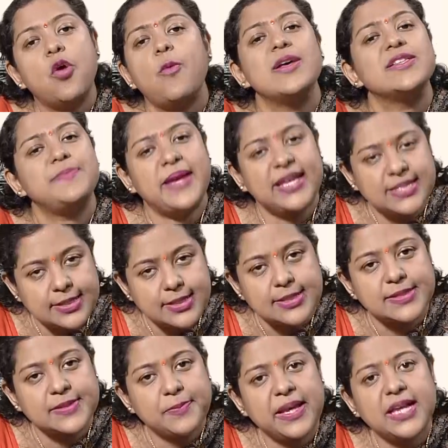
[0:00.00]
was
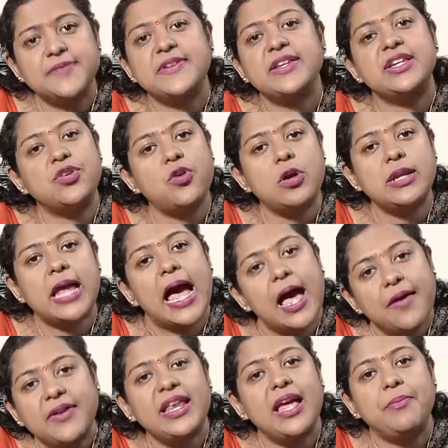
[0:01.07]
baseless because we did not
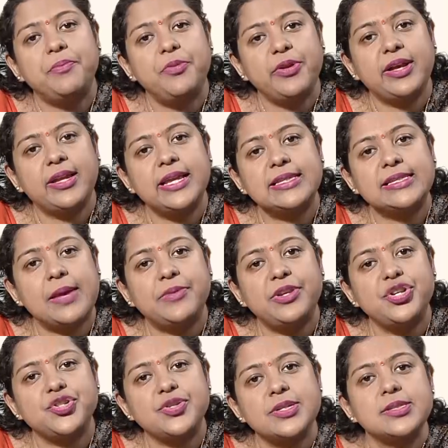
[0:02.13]
have any empirical
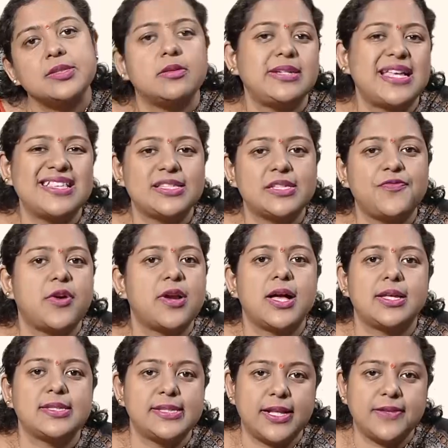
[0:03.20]
examinations or tests for
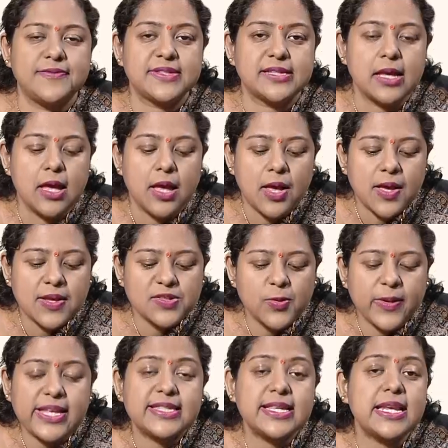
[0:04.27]
ourselves.
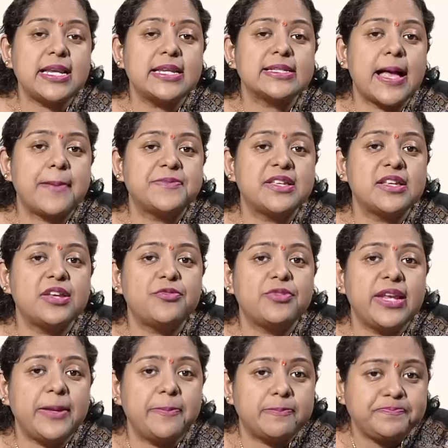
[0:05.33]
So he said it is
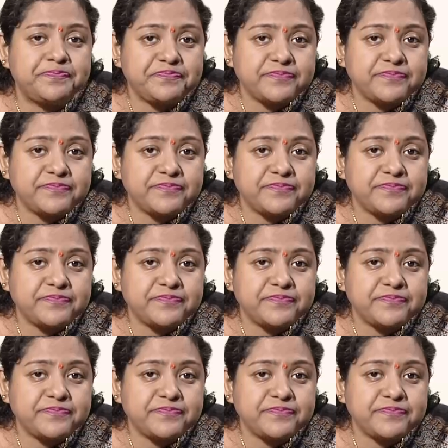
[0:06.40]
absolutely